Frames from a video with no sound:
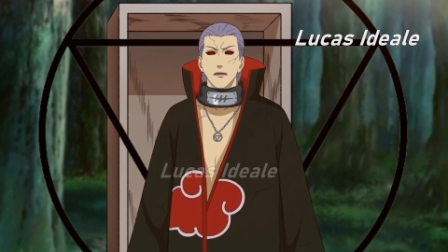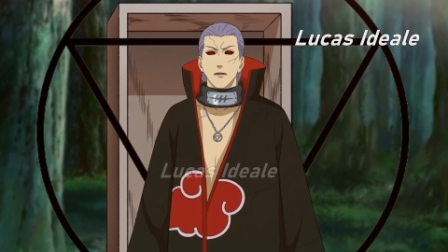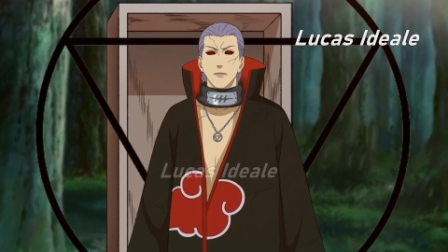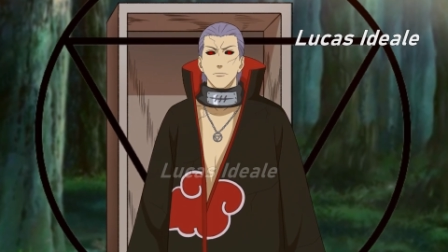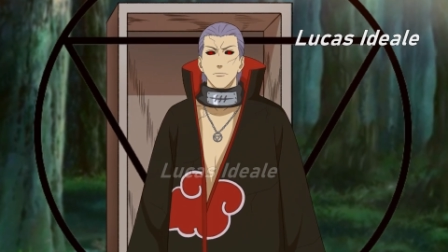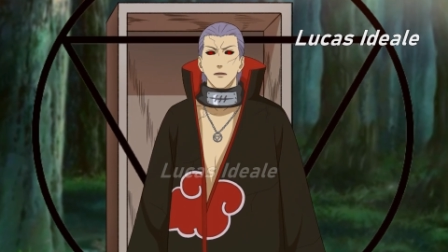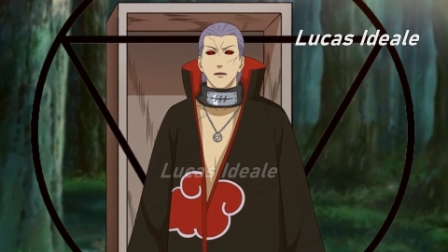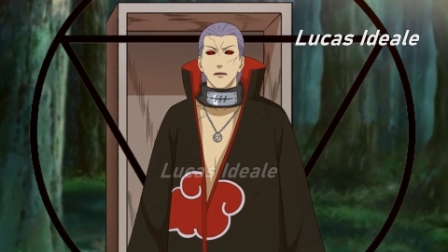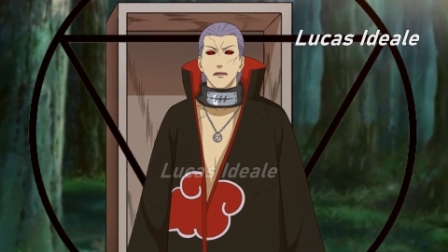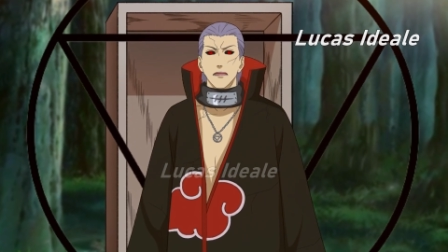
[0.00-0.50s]

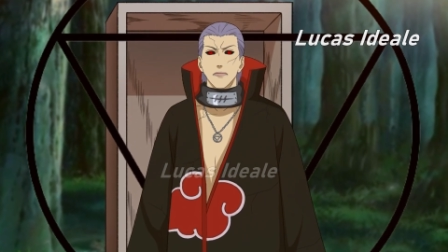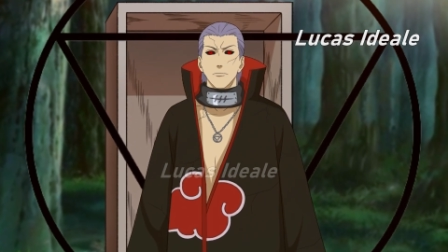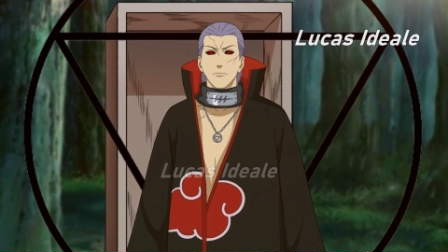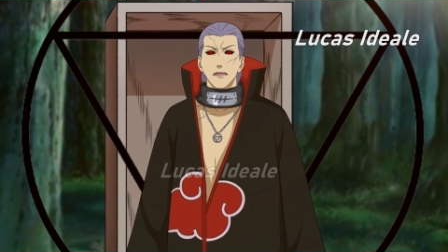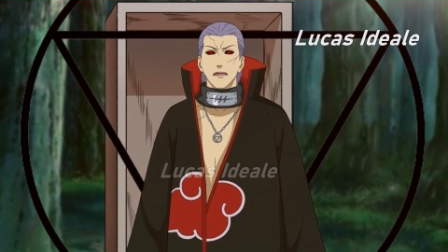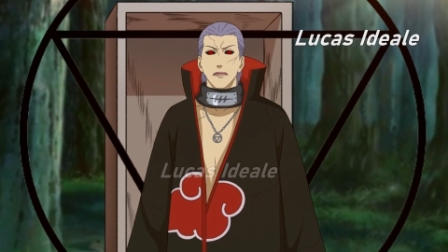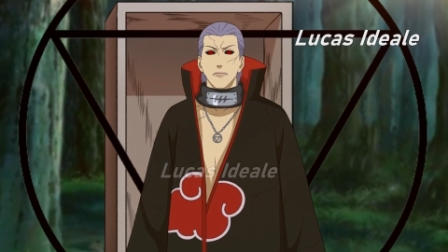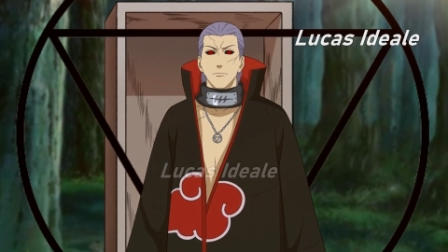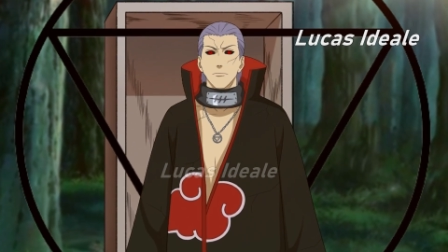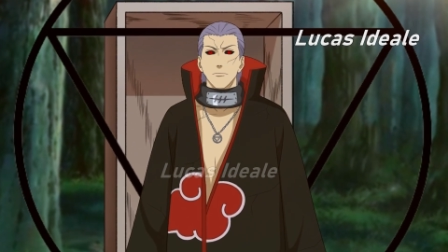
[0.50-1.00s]
you must
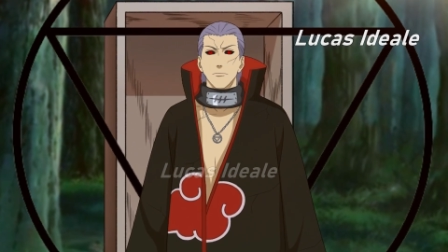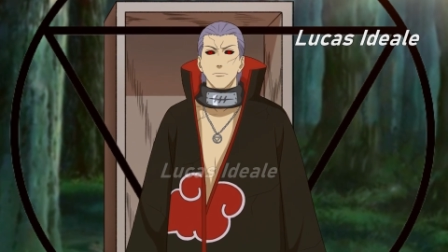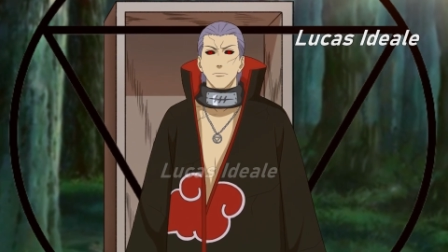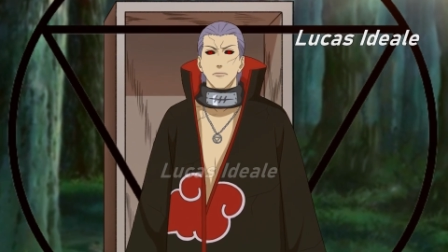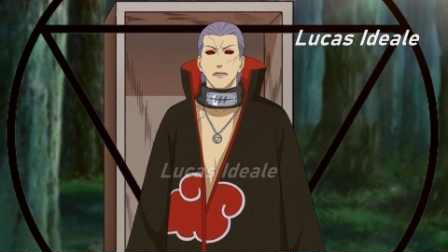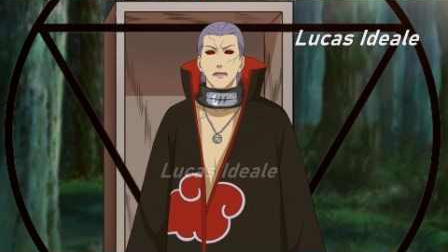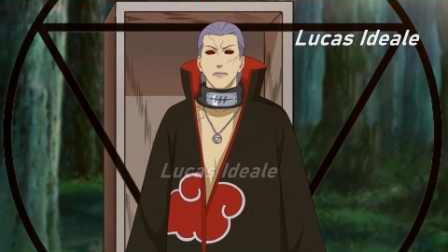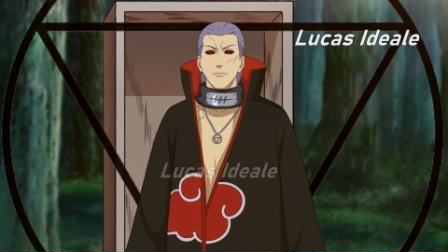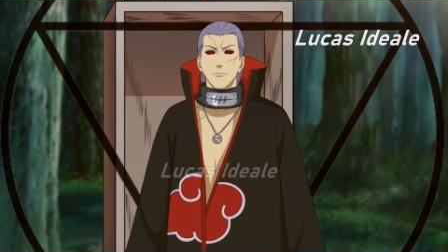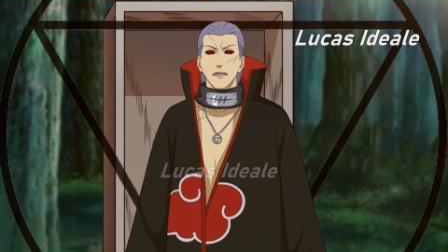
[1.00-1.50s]
stop
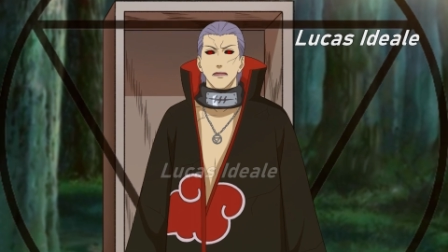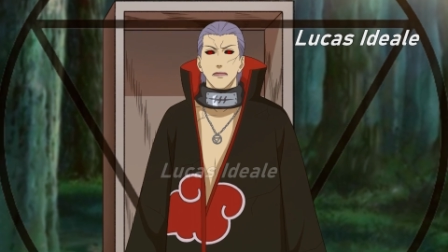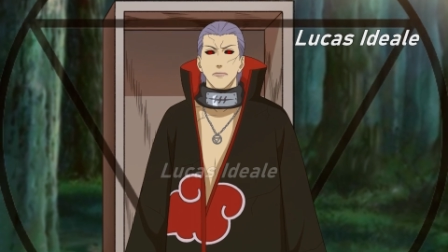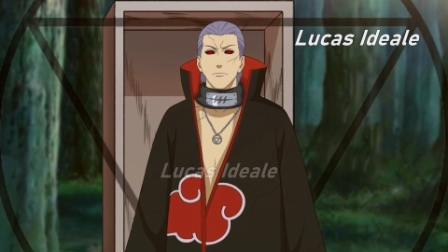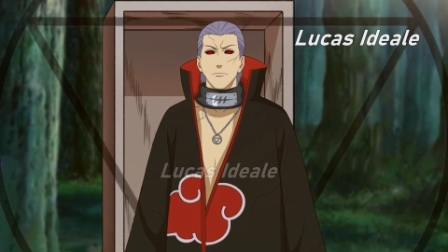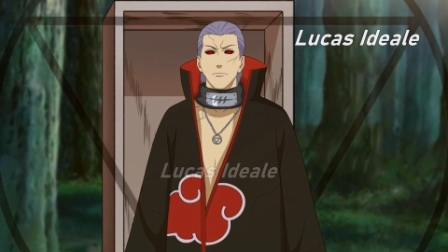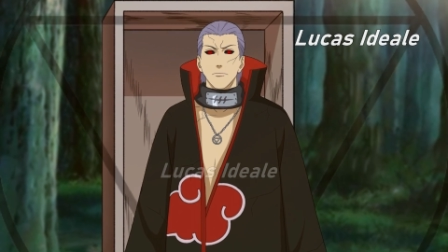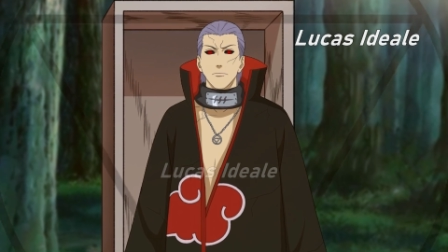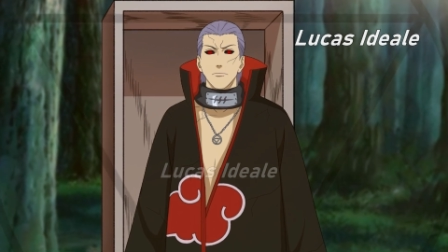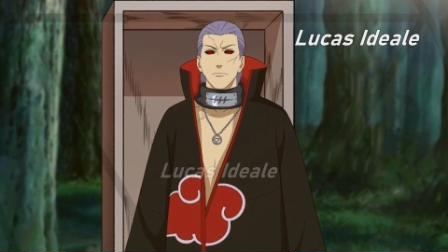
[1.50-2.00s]

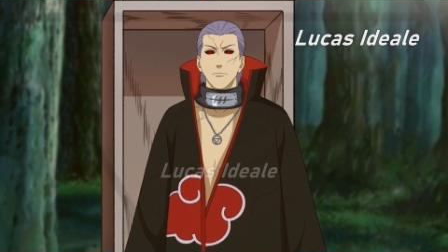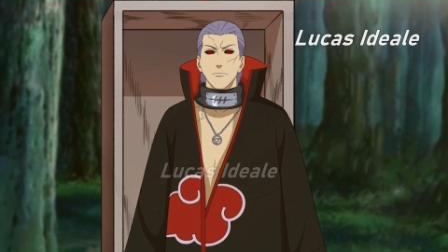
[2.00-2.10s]
talking.